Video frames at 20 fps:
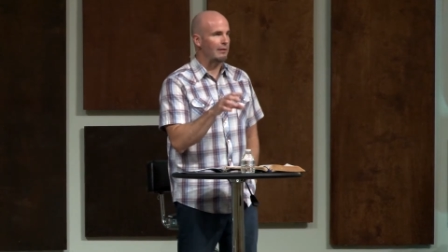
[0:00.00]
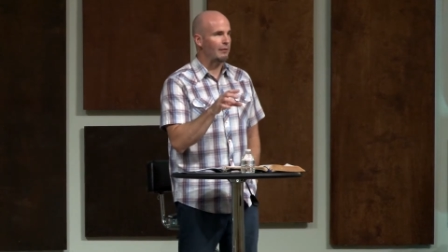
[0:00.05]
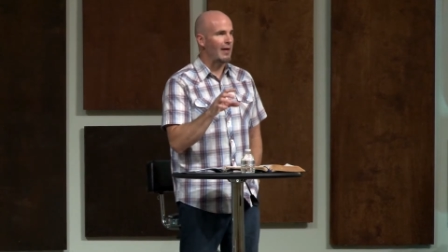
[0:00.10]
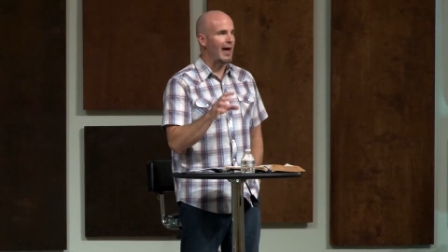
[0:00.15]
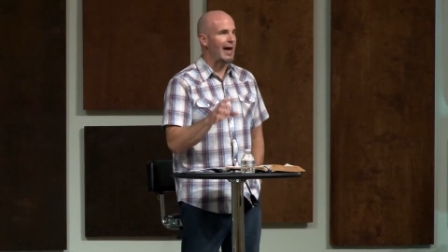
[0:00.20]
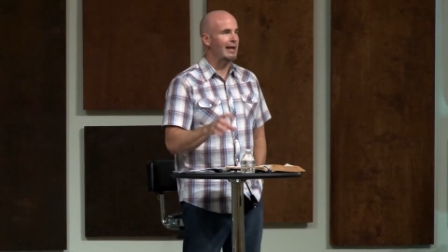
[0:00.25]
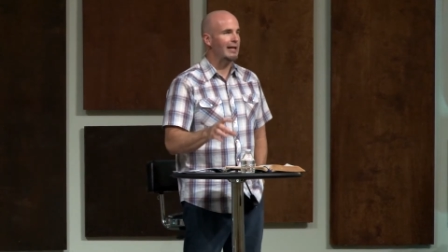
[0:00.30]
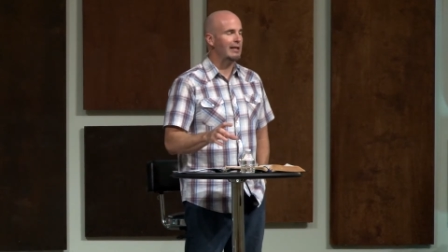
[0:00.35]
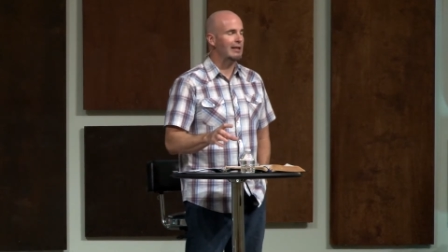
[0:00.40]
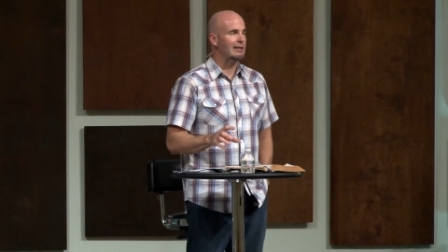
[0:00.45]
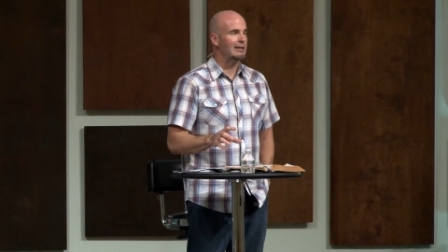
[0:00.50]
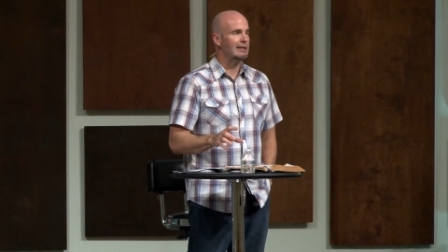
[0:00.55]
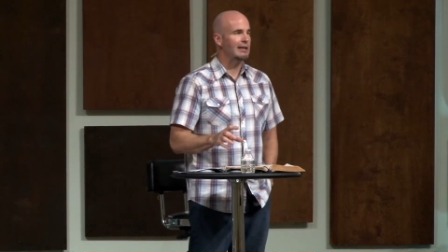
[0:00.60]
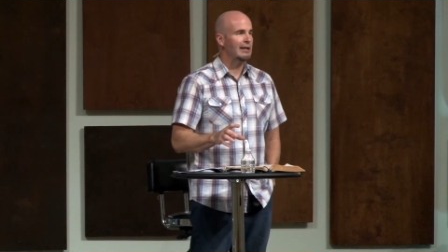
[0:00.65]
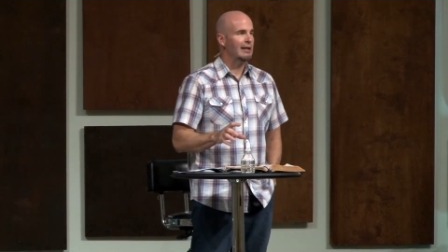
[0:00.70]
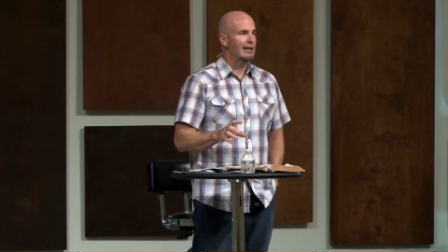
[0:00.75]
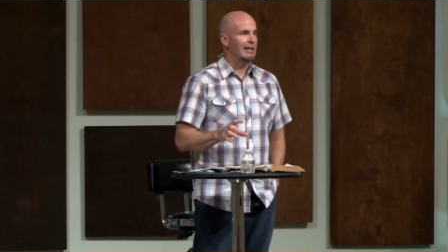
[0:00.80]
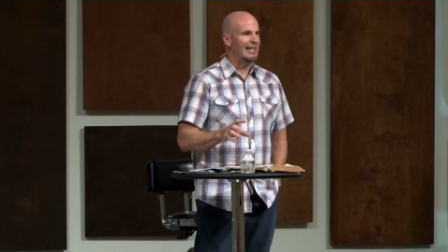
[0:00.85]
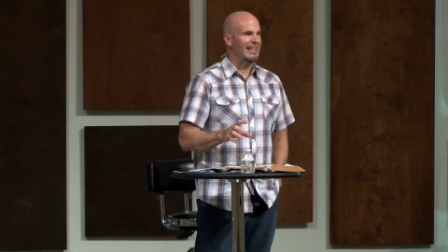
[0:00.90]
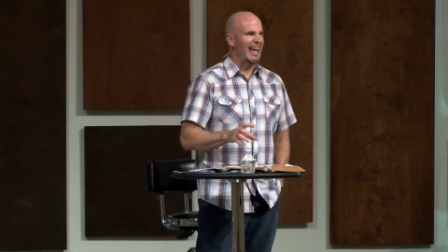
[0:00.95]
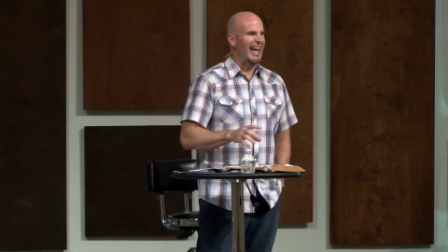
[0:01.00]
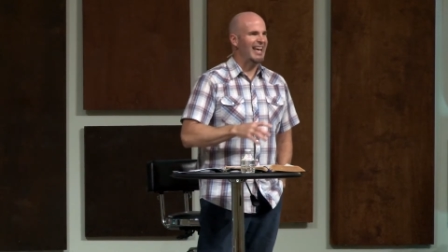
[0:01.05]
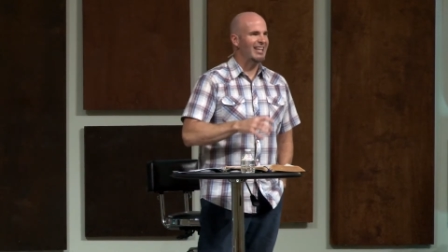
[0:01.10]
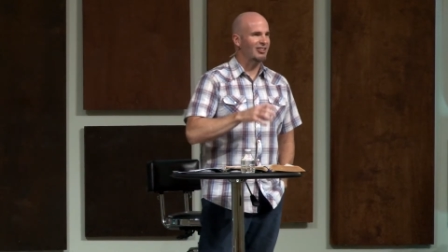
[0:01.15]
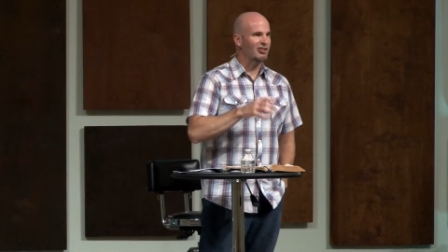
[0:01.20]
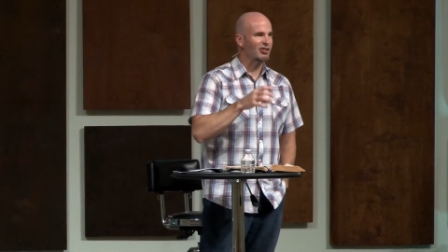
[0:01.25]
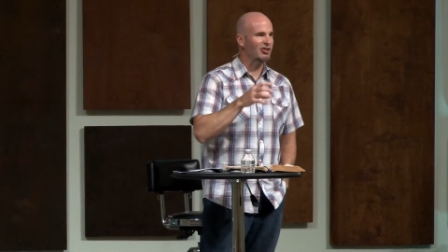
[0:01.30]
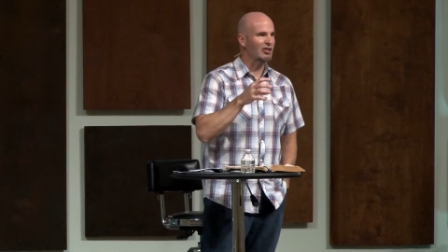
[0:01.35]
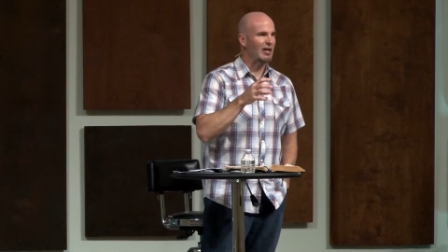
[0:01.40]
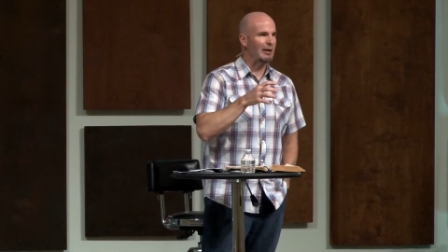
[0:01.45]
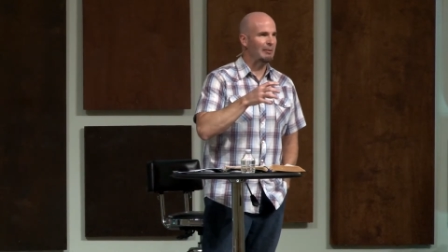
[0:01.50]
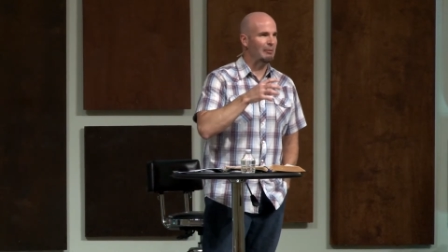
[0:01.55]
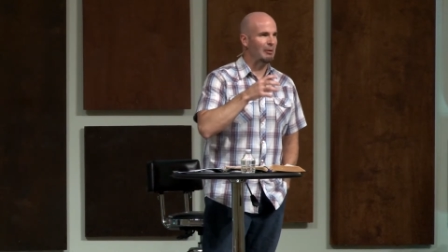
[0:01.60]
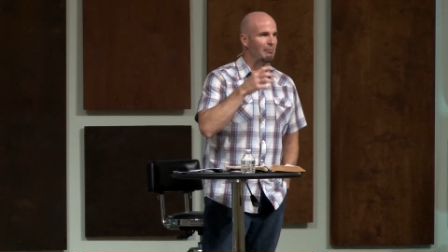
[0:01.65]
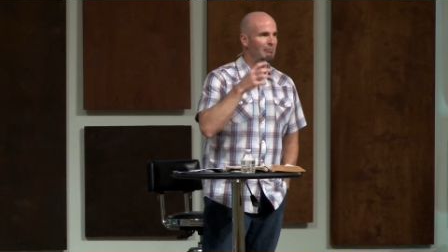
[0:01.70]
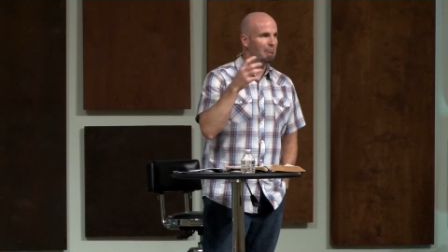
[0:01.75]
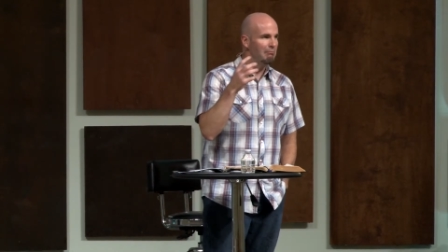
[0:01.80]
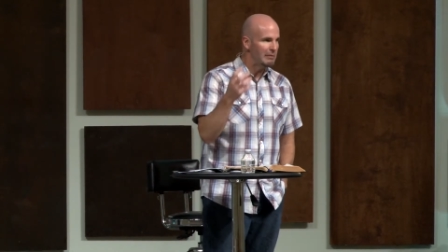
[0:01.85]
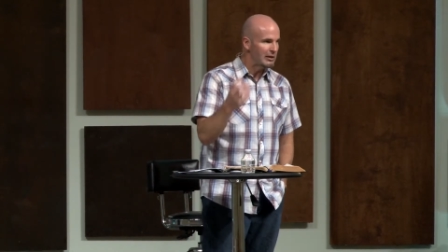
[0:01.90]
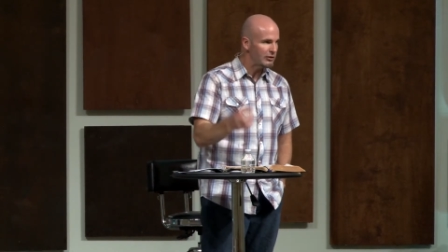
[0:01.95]
and that is it has
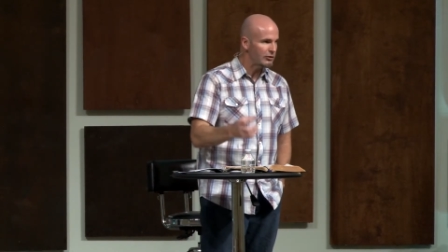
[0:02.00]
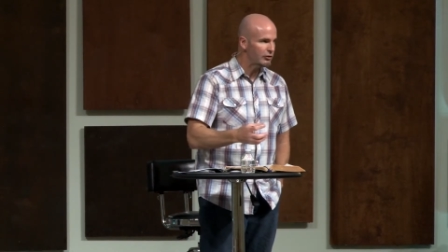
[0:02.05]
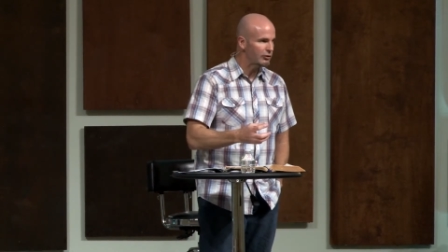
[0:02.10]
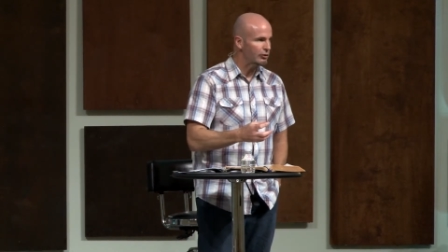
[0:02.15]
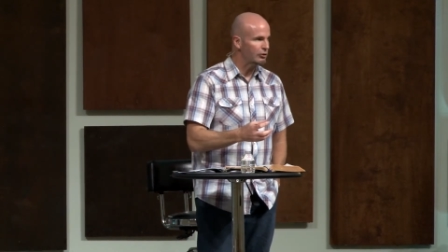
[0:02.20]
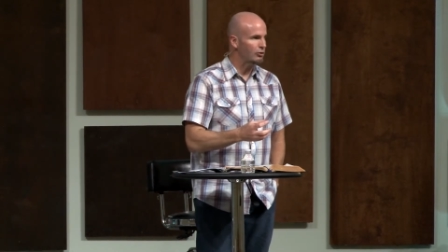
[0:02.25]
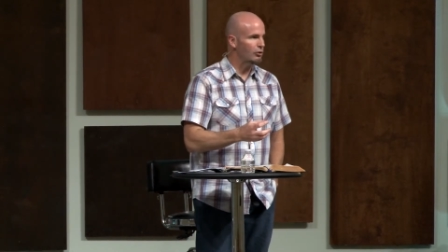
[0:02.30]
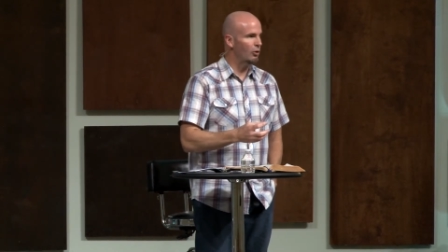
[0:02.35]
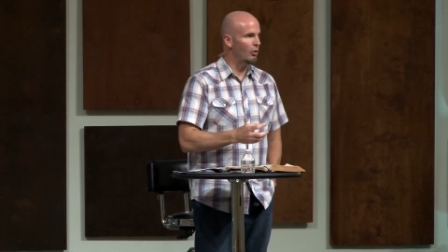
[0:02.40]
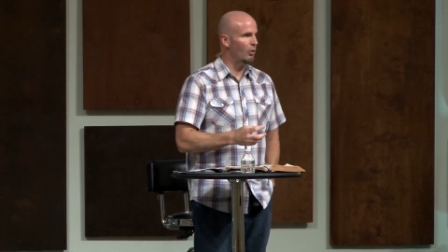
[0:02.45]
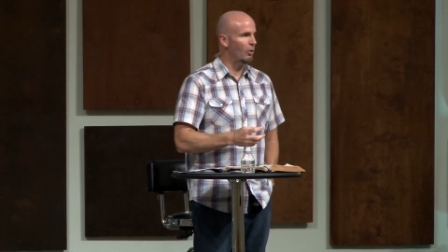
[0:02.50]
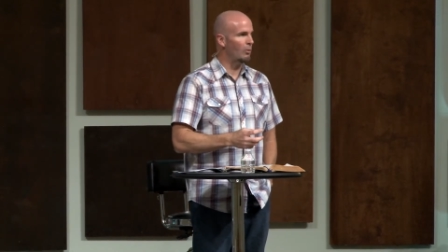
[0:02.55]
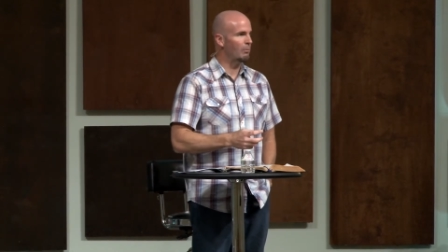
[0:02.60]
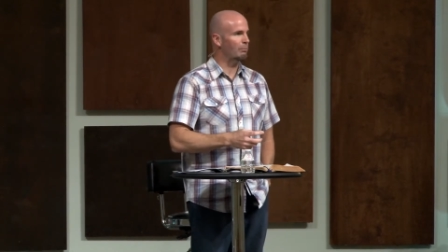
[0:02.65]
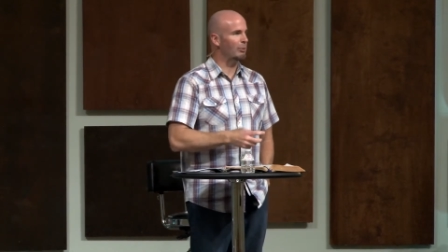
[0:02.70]
some mystical